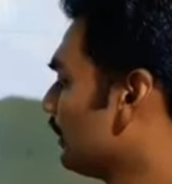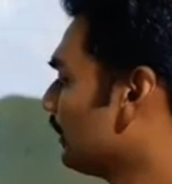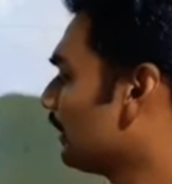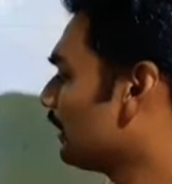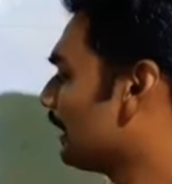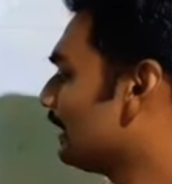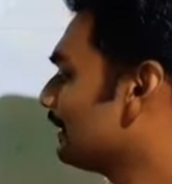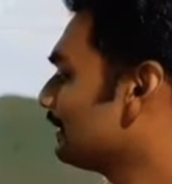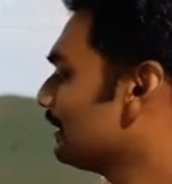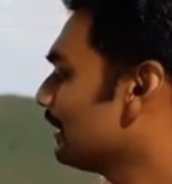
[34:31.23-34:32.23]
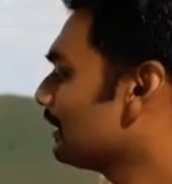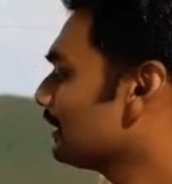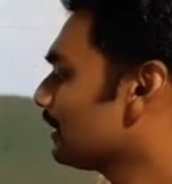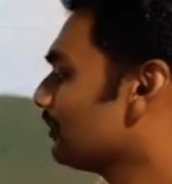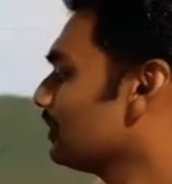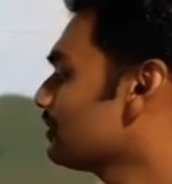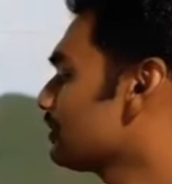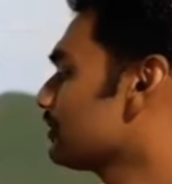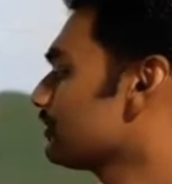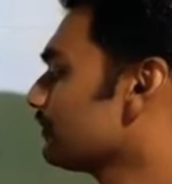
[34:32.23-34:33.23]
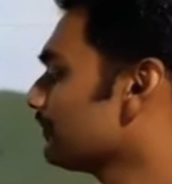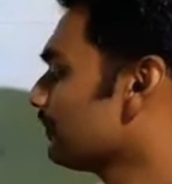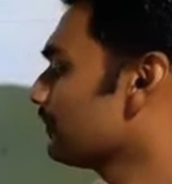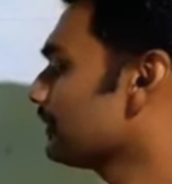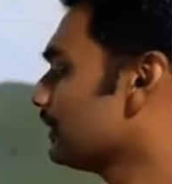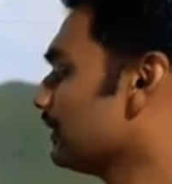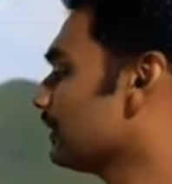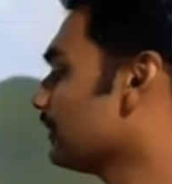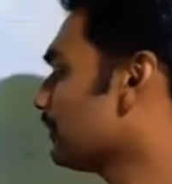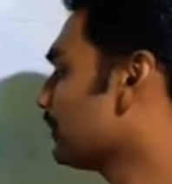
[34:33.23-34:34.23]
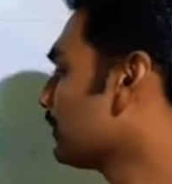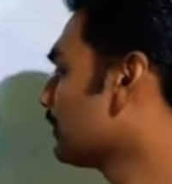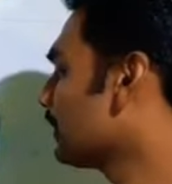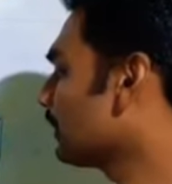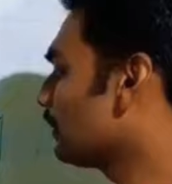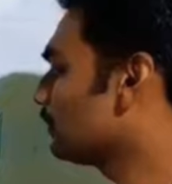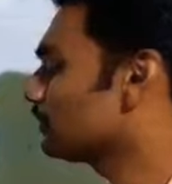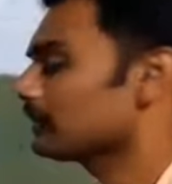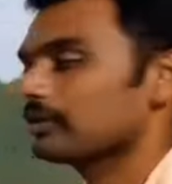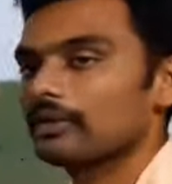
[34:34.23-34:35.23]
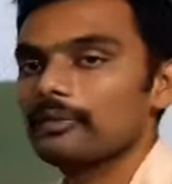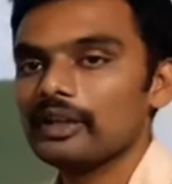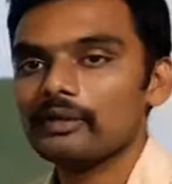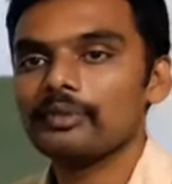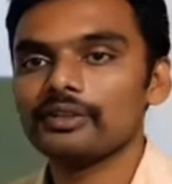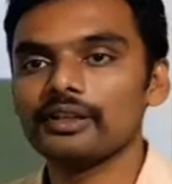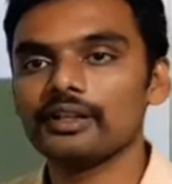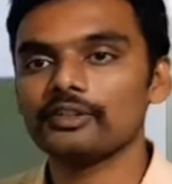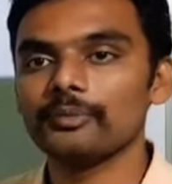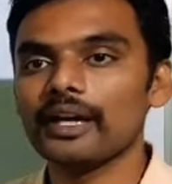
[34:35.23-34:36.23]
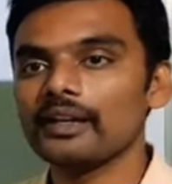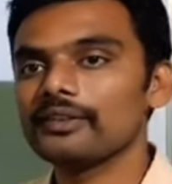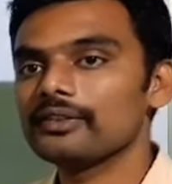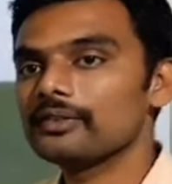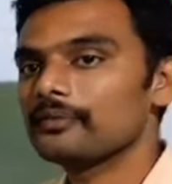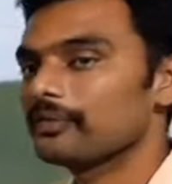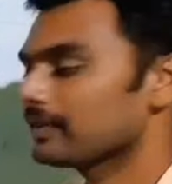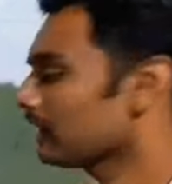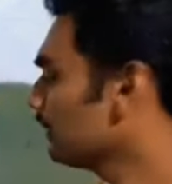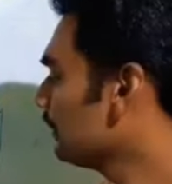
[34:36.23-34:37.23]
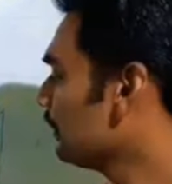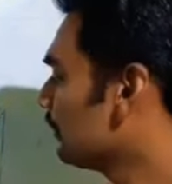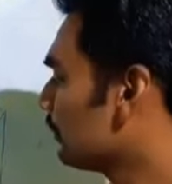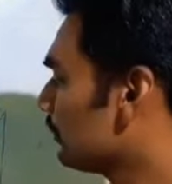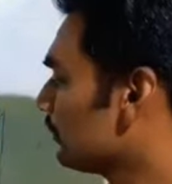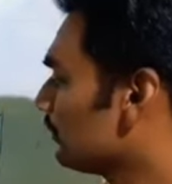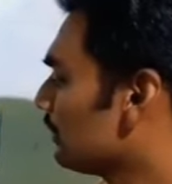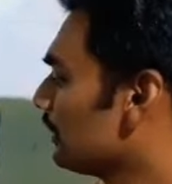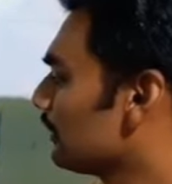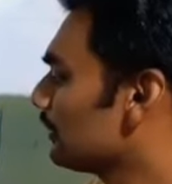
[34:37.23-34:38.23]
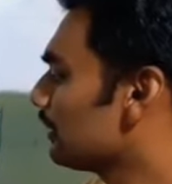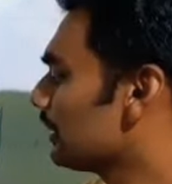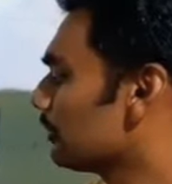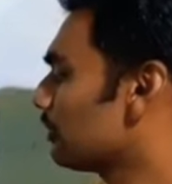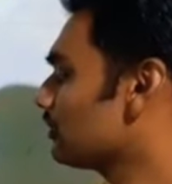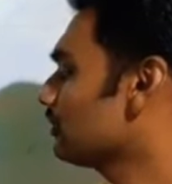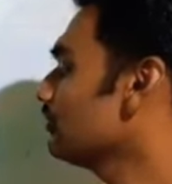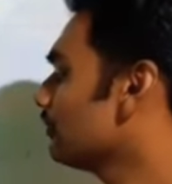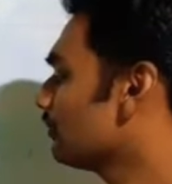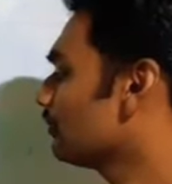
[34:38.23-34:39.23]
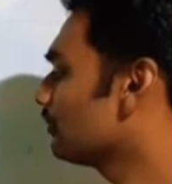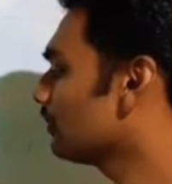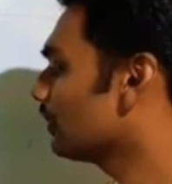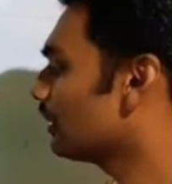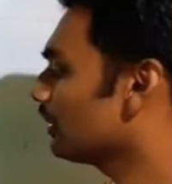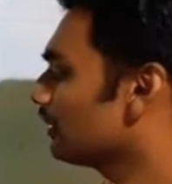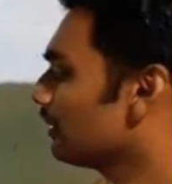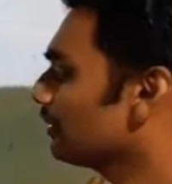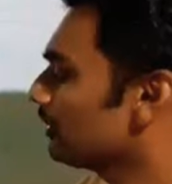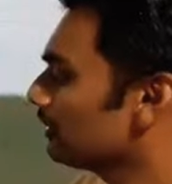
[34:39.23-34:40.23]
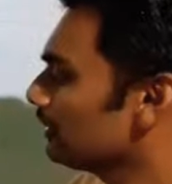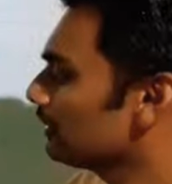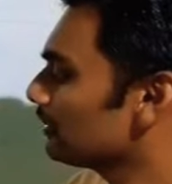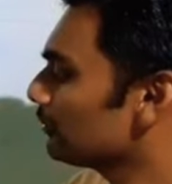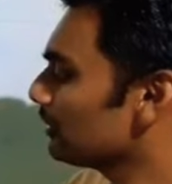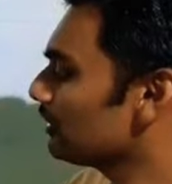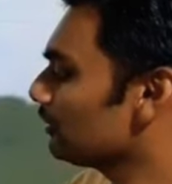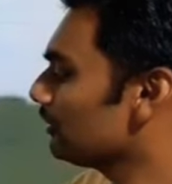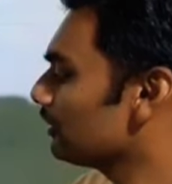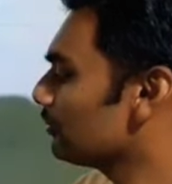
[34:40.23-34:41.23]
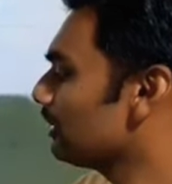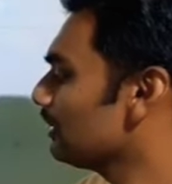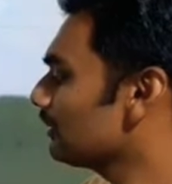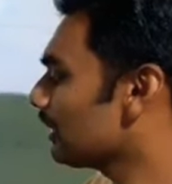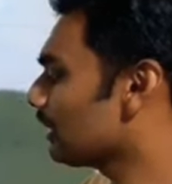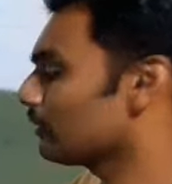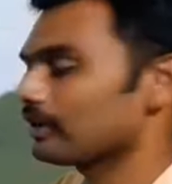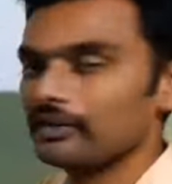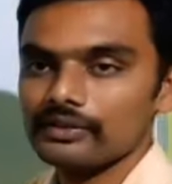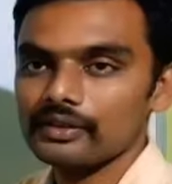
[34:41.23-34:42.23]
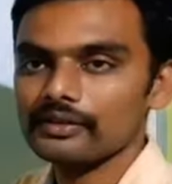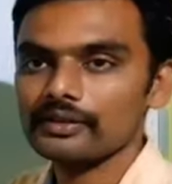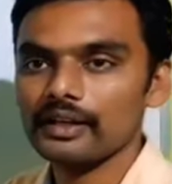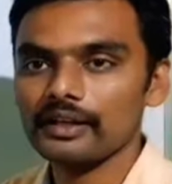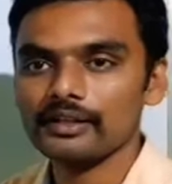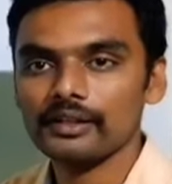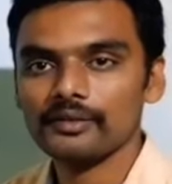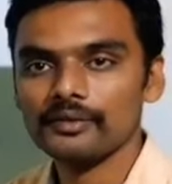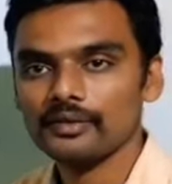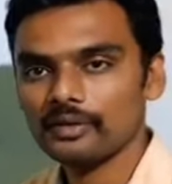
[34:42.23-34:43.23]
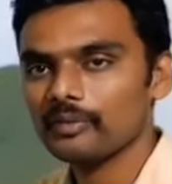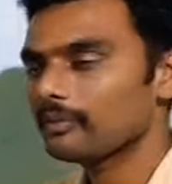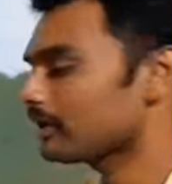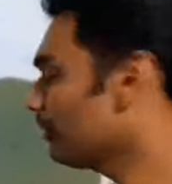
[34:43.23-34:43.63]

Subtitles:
and L is the length at which the the meter bridge gets balanced. So this is the expression for this P is unknown resistance connected. Remember